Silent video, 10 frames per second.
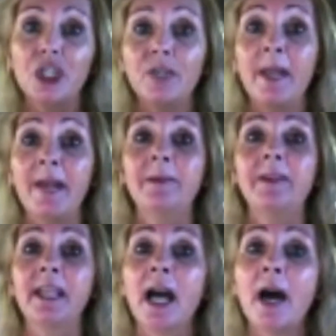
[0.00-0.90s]
to be able
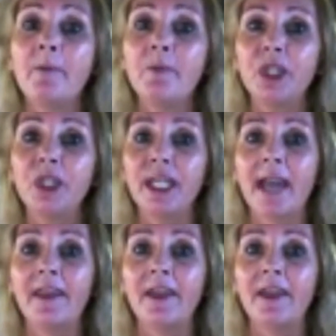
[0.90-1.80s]
to come
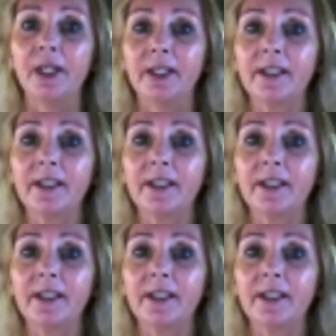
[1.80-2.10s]
together